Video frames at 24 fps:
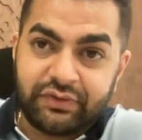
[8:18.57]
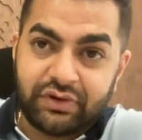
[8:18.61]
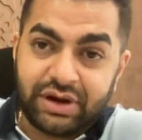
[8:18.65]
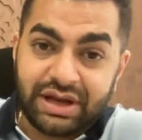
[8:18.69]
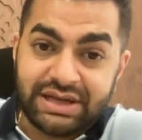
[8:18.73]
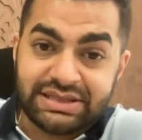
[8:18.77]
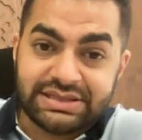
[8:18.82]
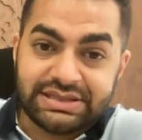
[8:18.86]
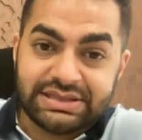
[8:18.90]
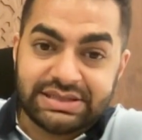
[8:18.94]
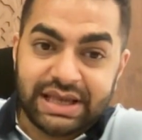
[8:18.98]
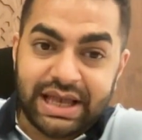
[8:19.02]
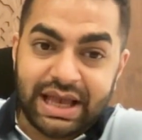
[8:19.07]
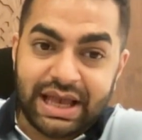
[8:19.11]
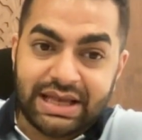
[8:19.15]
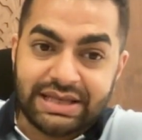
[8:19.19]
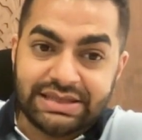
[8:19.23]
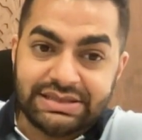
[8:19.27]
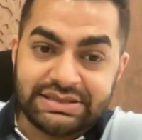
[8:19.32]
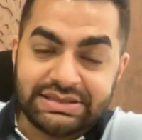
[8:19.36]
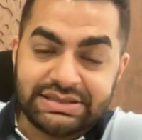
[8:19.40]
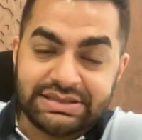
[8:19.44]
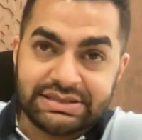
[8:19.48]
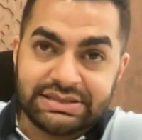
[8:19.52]
for us,
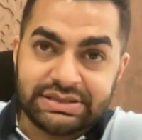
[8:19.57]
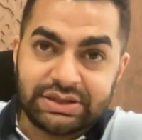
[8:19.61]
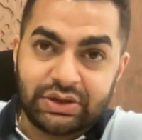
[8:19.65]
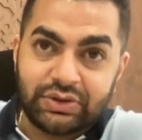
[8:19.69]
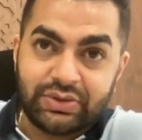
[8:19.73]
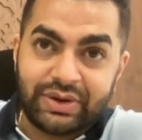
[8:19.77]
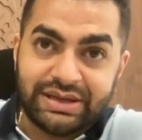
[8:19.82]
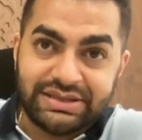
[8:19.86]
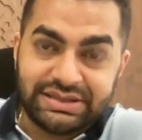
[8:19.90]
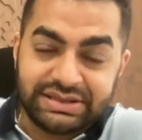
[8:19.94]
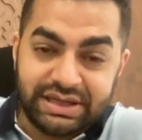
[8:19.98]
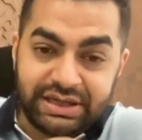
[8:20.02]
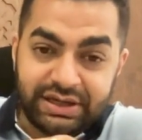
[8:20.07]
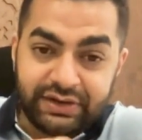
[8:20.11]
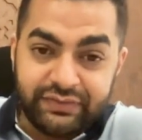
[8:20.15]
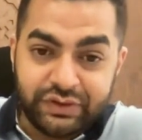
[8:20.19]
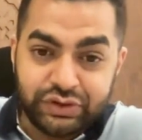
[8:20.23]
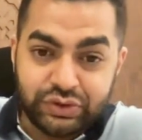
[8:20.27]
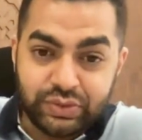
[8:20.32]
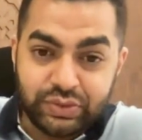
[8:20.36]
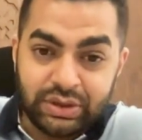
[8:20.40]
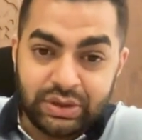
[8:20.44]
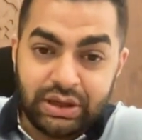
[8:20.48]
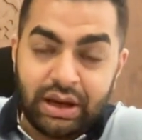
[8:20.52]
as you know, as an
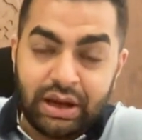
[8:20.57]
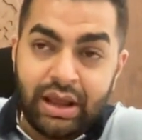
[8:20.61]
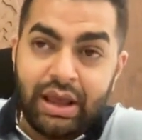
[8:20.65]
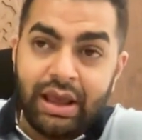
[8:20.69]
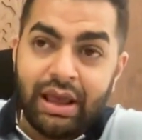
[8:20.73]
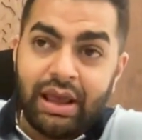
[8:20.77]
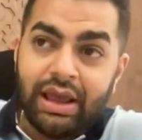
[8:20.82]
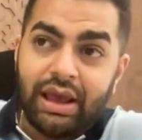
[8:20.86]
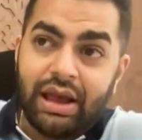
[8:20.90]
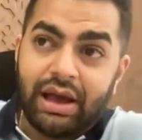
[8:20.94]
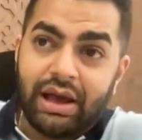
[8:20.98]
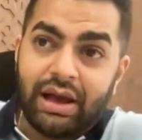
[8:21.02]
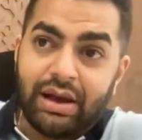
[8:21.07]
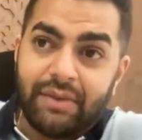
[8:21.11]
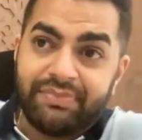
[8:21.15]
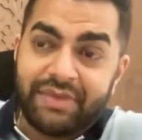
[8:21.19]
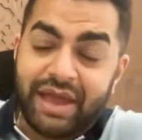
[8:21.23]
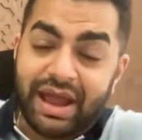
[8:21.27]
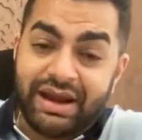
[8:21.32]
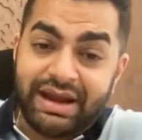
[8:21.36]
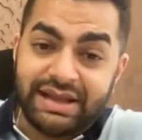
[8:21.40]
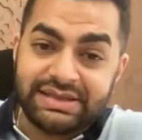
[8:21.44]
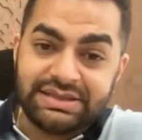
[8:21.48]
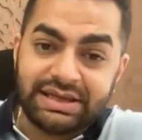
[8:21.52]
individual
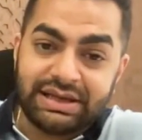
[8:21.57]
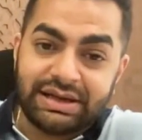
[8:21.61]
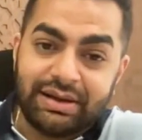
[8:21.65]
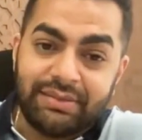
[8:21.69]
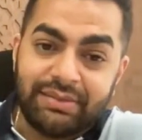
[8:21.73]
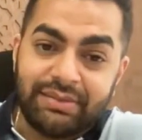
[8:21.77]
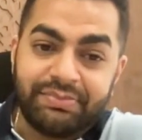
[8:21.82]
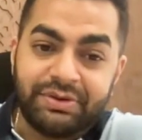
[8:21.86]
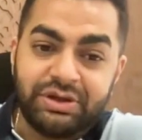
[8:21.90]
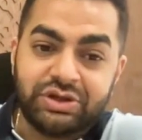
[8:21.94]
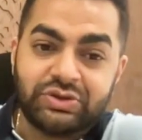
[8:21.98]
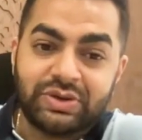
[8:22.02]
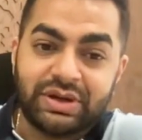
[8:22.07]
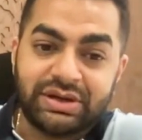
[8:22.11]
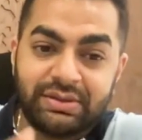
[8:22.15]
and as a company.